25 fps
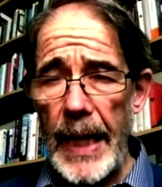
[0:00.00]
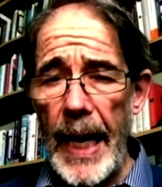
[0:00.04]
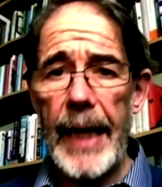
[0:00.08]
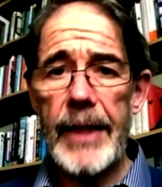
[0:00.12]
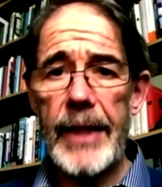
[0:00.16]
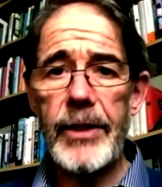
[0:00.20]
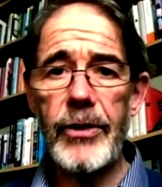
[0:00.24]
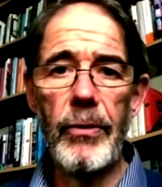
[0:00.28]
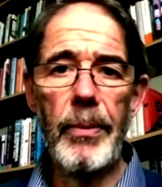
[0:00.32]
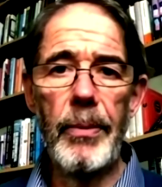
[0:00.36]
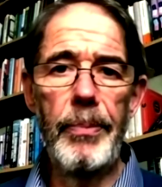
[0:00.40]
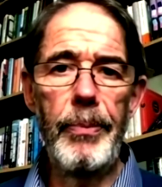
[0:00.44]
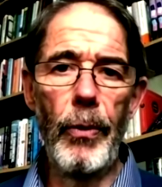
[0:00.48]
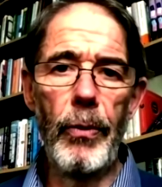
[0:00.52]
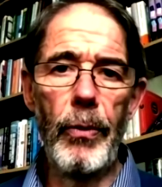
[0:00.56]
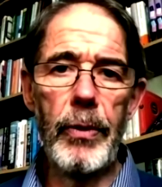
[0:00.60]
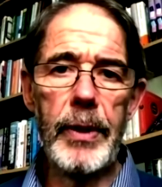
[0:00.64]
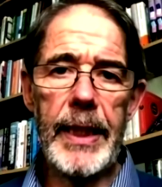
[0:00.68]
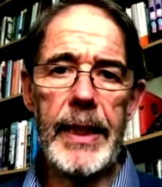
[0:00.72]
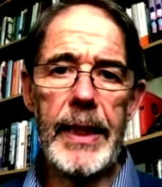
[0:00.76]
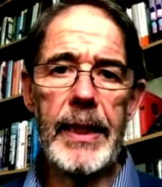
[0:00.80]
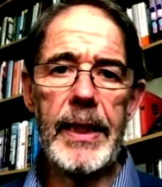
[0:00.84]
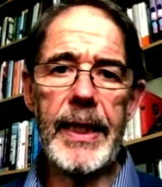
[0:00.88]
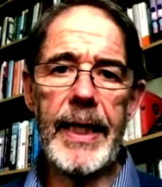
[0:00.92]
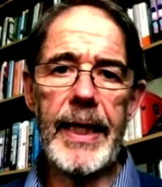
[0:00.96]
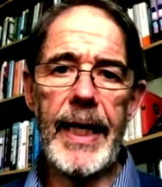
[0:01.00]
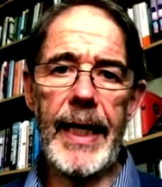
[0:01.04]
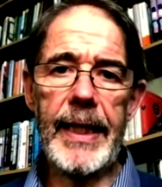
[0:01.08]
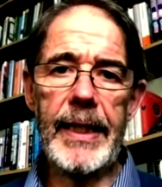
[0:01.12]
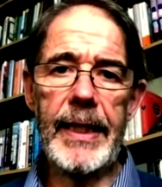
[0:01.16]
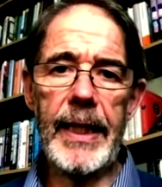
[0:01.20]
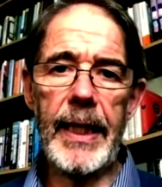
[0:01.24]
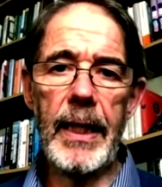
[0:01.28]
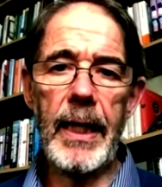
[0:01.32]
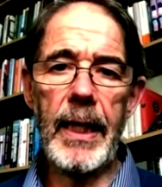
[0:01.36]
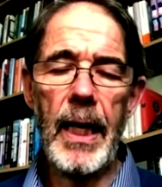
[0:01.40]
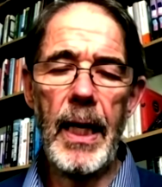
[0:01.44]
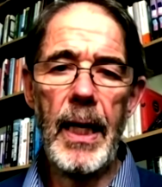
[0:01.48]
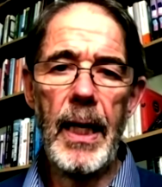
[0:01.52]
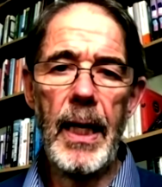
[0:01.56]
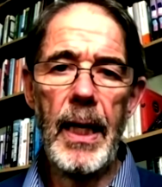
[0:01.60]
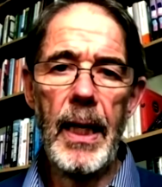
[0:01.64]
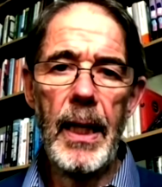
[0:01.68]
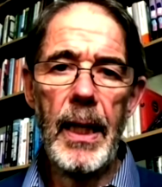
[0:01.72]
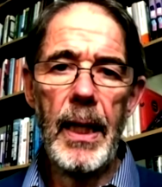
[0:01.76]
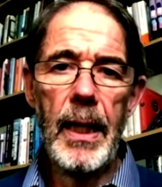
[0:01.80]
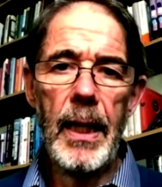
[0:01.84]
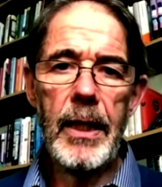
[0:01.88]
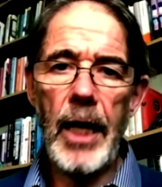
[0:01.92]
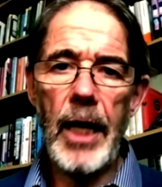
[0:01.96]
as a report indicating
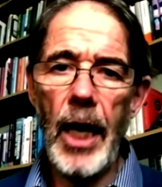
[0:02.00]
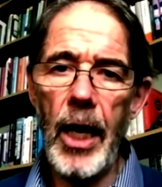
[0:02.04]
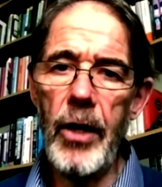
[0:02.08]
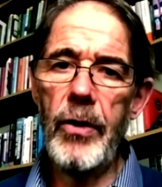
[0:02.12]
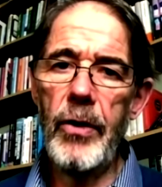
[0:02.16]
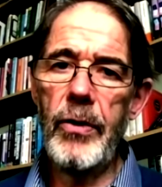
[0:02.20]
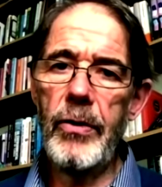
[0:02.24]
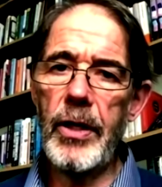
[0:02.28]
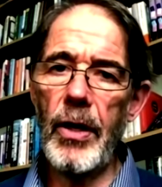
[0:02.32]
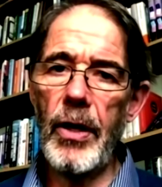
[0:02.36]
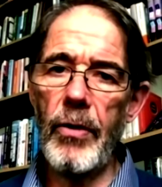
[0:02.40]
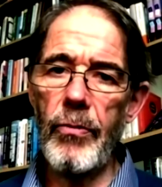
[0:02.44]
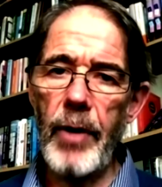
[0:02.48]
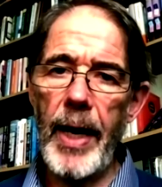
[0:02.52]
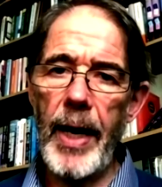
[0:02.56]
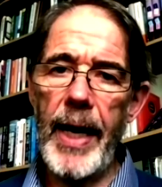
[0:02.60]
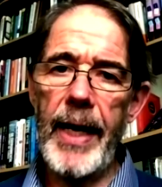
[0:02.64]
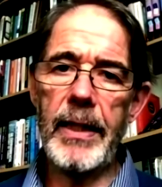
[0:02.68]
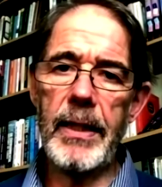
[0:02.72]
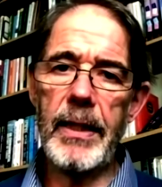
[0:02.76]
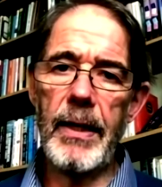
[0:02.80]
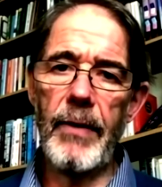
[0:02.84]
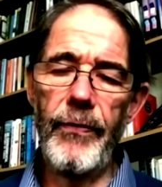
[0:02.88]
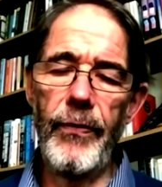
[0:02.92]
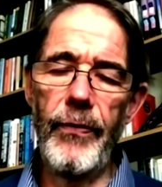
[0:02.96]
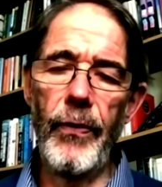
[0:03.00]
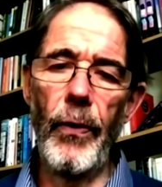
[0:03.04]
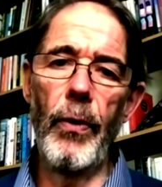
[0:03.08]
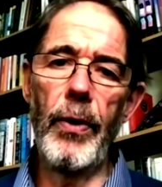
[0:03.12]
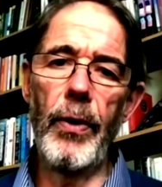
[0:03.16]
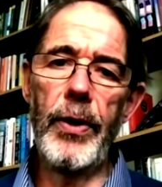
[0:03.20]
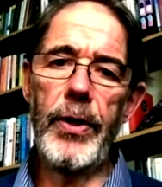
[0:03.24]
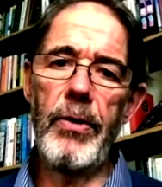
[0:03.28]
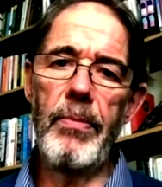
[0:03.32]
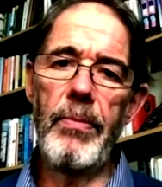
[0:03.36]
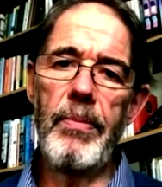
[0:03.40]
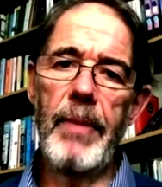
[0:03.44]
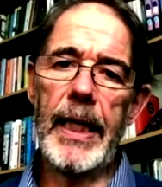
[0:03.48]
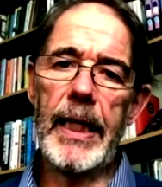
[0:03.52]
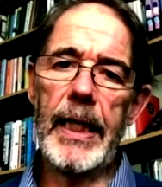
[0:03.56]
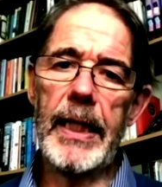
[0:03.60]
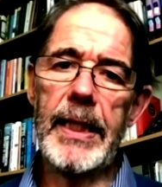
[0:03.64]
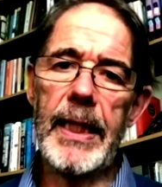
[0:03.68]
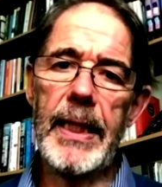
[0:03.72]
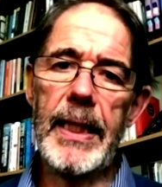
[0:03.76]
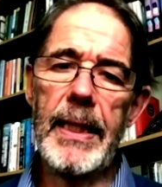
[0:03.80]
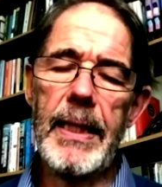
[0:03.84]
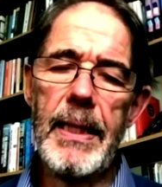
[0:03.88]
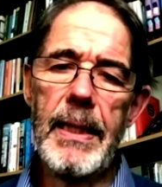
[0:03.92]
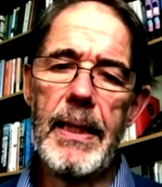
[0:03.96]
code red for
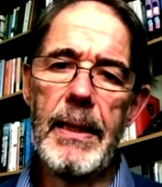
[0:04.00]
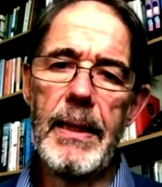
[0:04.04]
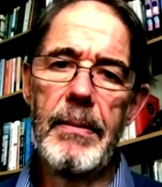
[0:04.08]
humanity.